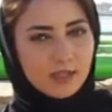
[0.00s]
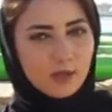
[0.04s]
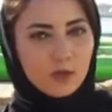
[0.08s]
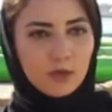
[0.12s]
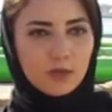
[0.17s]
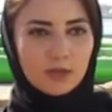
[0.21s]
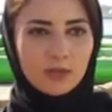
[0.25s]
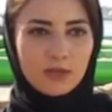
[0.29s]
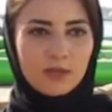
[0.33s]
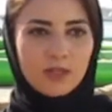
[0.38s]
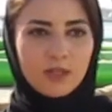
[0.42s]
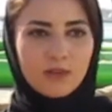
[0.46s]

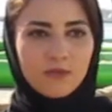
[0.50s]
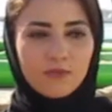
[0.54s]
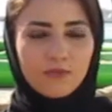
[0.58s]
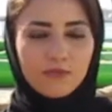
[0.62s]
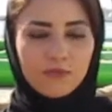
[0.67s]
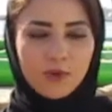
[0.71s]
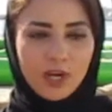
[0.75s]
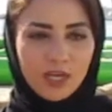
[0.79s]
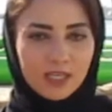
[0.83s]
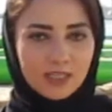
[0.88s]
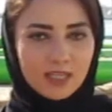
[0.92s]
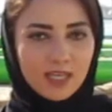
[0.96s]
on
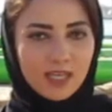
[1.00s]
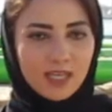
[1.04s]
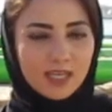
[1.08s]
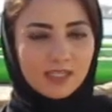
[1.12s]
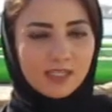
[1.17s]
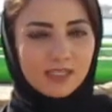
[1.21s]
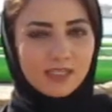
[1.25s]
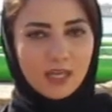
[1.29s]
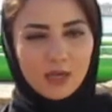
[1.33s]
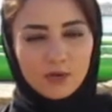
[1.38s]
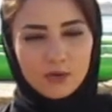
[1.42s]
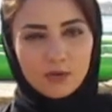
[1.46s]
Friday and
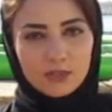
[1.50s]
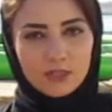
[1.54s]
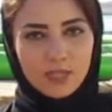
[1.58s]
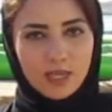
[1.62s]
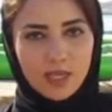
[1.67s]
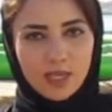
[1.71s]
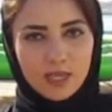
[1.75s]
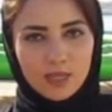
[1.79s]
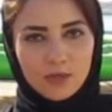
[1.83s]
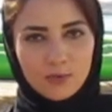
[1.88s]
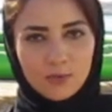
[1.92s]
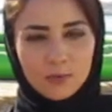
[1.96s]

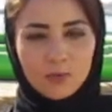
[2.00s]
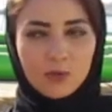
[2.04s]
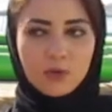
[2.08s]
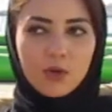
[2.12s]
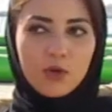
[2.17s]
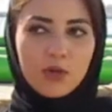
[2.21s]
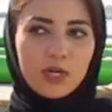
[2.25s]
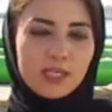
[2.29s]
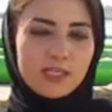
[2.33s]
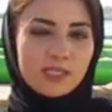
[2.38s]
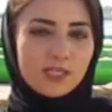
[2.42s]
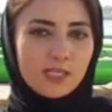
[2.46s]
Saturday, we're
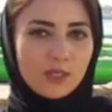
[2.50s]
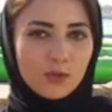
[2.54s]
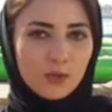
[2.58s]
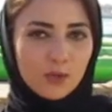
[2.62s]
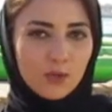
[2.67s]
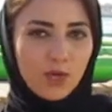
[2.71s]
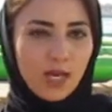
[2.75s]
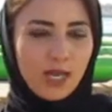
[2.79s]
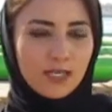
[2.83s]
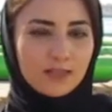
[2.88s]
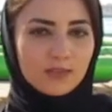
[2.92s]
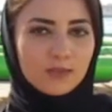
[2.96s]
gonna see
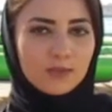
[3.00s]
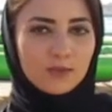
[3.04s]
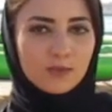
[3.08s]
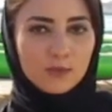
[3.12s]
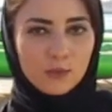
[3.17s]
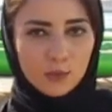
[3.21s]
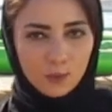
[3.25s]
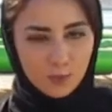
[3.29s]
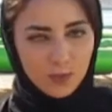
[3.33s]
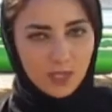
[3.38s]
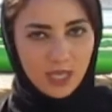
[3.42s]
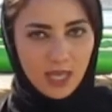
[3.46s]
you at
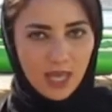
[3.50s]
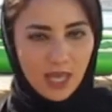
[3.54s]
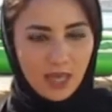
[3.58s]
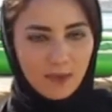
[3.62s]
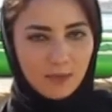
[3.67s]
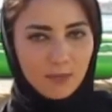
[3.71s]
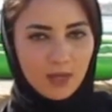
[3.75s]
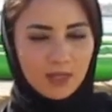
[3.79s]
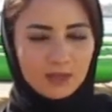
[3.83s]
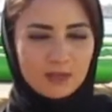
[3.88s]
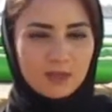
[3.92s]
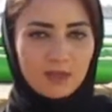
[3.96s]
2
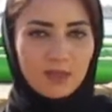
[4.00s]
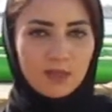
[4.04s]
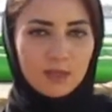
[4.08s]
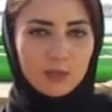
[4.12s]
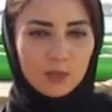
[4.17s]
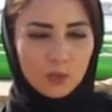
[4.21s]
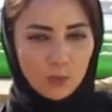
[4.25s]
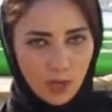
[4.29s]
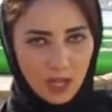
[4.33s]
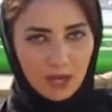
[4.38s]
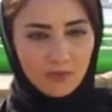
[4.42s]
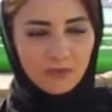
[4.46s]
p.m. until
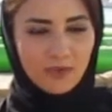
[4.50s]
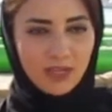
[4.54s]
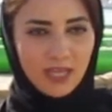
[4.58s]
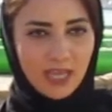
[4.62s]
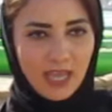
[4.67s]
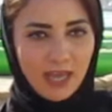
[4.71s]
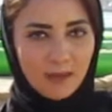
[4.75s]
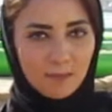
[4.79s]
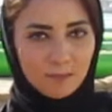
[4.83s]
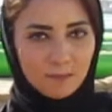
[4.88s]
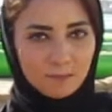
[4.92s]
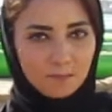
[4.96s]
12
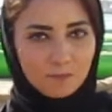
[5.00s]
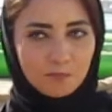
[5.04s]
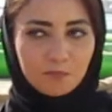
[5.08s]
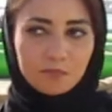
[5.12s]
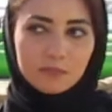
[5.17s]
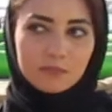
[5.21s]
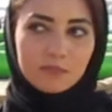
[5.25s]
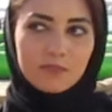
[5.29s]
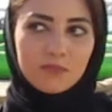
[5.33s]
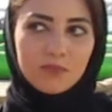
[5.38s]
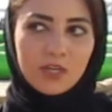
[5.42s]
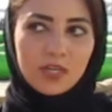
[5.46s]
a.m.
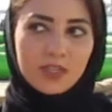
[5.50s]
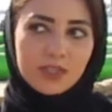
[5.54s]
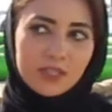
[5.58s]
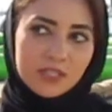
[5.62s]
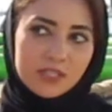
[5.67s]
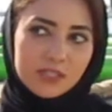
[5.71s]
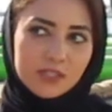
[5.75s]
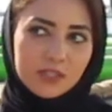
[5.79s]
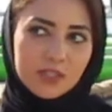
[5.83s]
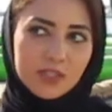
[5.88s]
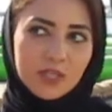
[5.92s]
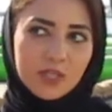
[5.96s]

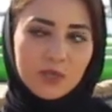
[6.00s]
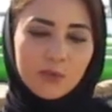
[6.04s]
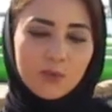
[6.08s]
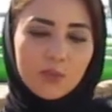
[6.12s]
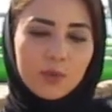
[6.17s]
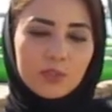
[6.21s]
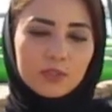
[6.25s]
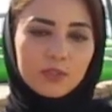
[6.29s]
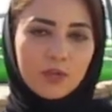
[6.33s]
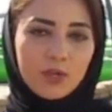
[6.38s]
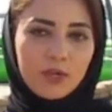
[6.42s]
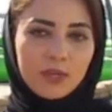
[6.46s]
This year,
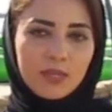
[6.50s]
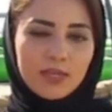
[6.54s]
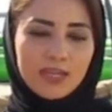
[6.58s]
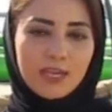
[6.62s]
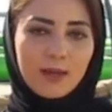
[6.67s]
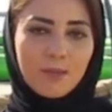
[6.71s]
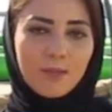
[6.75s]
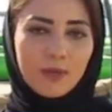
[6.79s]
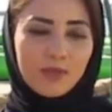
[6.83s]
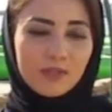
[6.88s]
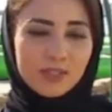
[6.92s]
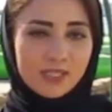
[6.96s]
when talking
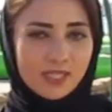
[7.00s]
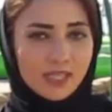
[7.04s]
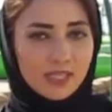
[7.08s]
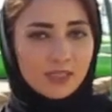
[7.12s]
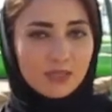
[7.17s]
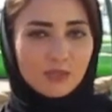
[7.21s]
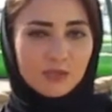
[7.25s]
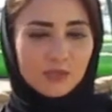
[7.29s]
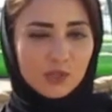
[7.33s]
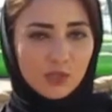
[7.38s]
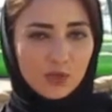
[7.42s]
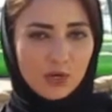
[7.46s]
about the
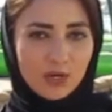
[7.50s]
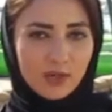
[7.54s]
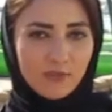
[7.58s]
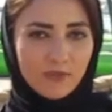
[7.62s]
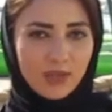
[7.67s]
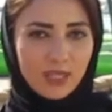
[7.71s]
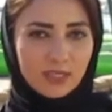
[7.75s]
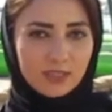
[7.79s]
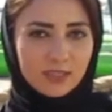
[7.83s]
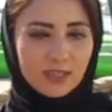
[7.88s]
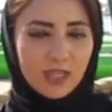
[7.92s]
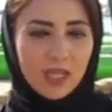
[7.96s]
signature
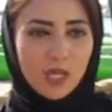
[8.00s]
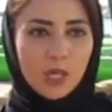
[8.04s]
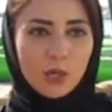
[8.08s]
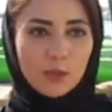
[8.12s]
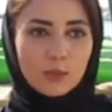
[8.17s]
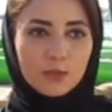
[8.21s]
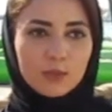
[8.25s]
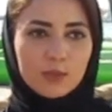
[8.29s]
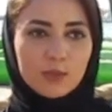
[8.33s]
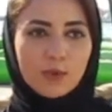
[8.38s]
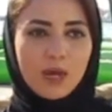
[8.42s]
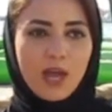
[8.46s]
event,
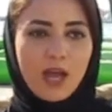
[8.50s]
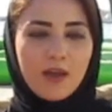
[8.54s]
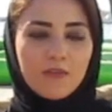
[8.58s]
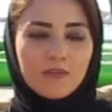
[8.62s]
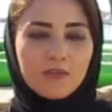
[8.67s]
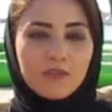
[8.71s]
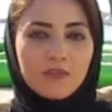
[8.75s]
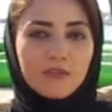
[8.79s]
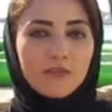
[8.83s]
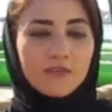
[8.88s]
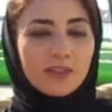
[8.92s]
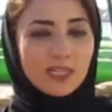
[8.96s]
we do
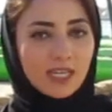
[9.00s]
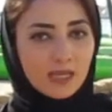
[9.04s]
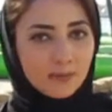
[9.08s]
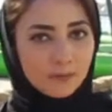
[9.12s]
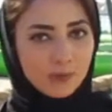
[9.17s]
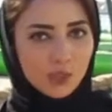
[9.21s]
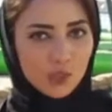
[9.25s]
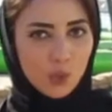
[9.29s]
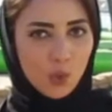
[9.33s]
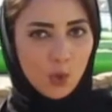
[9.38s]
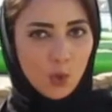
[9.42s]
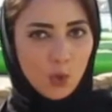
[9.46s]
have the flame
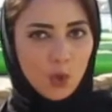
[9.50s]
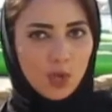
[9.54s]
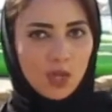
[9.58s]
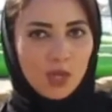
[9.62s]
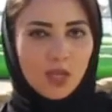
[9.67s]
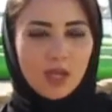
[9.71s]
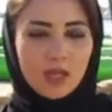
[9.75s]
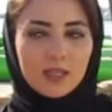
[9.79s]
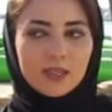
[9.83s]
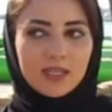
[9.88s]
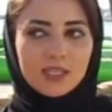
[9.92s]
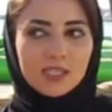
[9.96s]
show.
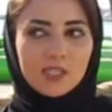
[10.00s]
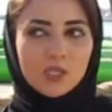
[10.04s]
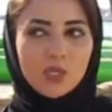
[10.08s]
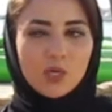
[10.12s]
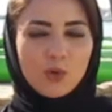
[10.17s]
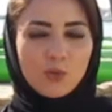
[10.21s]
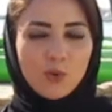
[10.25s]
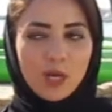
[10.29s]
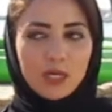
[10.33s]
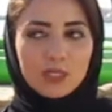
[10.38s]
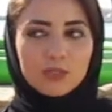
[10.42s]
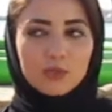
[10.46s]
That's
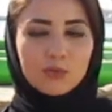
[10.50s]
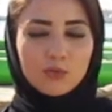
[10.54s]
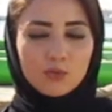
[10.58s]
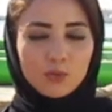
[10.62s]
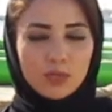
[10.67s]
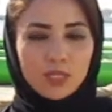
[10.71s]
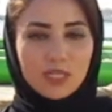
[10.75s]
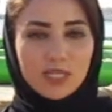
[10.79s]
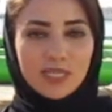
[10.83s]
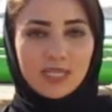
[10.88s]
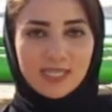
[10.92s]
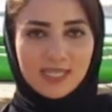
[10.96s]
quite
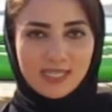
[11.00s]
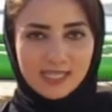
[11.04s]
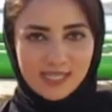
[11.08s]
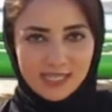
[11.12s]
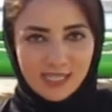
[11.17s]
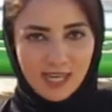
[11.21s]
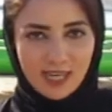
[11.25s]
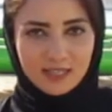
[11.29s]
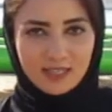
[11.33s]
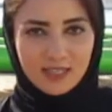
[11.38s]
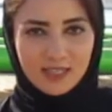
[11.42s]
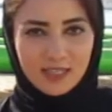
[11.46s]
really
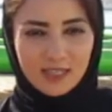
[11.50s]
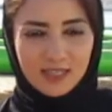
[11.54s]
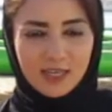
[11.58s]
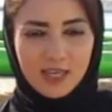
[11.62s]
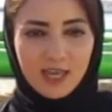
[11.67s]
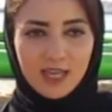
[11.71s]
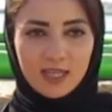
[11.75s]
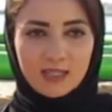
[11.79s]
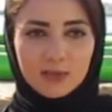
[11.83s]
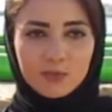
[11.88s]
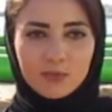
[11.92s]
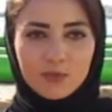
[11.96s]
exciting,
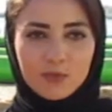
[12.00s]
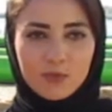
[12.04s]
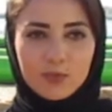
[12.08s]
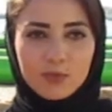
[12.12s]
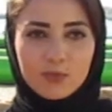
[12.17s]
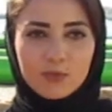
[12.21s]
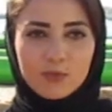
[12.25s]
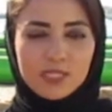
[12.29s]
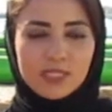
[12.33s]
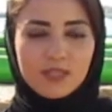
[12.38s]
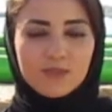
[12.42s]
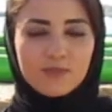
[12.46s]
and we've
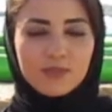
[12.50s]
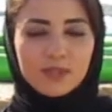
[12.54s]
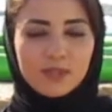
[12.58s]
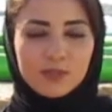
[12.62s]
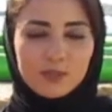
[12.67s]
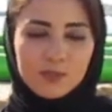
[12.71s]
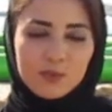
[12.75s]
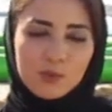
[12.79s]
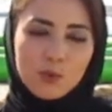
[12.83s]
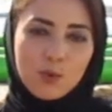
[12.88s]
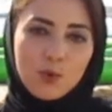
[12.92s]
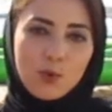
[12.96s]
been receiving
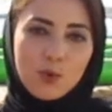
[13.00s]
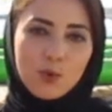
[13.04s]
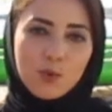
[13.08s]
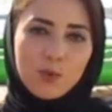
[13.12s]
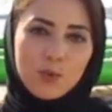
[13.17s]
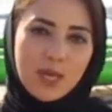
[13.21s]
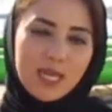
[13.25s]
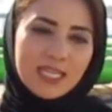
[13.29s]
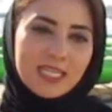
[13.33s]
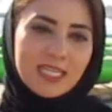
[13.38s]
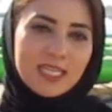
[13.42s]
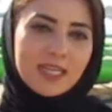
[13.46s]
so
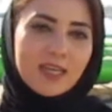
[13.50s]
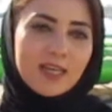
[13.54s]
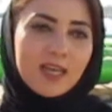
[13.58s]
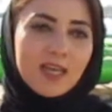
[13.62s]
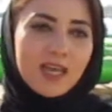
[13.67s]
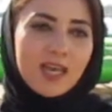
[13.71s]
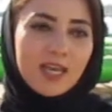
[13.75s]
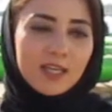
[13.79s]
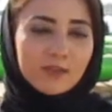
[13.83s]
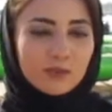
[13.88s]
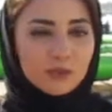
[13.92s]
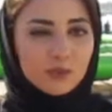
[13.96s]
many
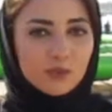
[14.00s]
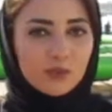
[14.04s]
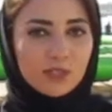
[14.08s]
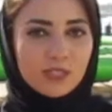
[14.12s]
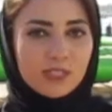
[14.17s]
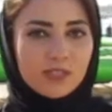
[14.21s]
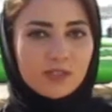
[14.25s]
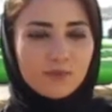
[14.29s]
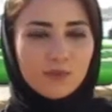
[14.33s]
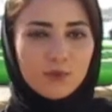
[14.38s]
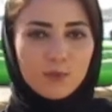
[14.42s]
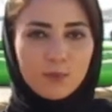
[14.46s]

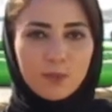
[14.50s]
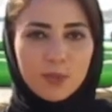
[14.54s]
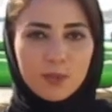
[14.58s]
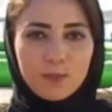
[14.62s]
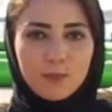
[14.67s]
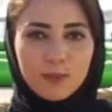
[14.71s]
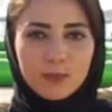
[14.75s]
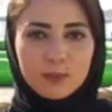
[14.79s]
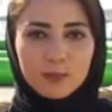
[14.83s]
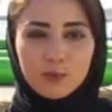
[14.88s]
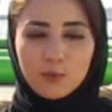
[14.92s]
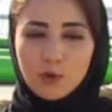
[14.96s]
interest for
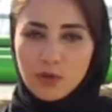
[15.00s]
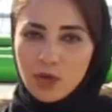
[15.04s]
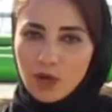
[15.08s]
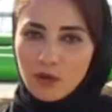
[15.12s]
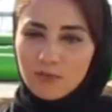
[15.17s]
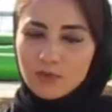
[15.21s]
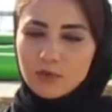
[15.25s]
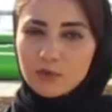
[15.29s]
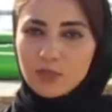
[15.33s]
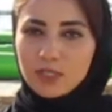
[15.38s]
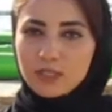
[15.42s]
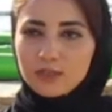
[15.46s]
people to
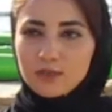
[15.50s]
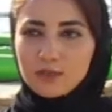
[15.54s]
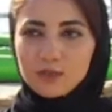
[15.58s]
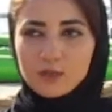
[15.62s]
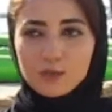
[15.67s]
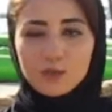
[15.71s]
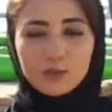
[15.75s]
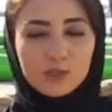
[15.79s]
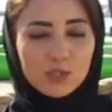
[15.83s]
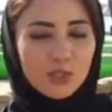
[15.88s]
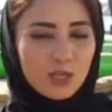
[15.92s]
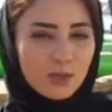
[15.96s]
cover it on
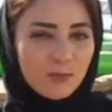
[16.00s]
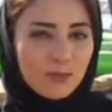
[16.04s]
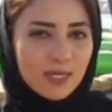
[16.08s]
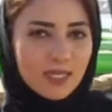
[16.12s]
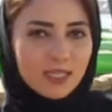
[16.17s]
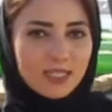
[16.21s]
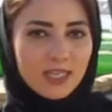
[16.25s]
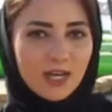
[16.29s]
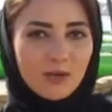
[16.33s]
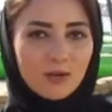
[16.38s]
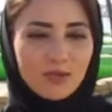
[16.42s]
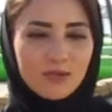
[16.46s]
social
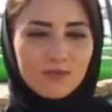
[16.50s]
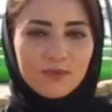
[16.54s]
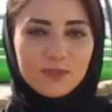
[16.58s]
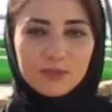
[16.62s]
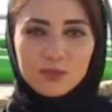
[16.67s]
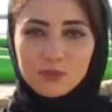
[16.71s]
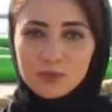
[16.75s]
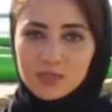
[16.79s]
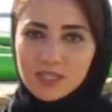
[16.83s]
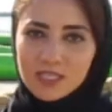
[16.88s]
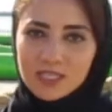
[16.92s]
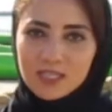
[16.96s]
media or even
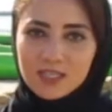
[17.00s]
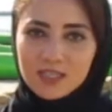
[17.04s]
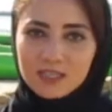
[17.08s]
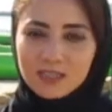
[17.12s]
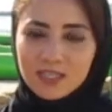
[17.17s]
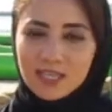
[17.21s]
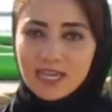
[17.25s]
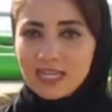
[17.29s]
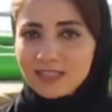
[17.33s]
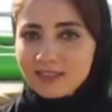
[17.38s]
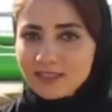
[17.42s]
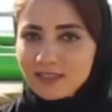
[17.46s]
to see it
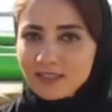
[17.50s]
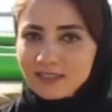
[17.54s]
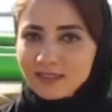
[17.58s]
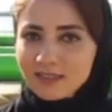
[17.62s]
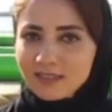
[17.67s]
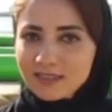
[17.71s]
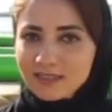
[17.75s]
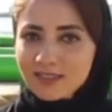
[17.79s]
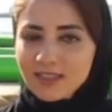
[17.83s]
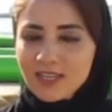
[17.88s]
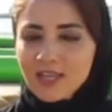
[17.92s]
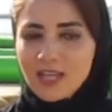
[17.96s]
and attend
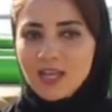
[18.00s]
it.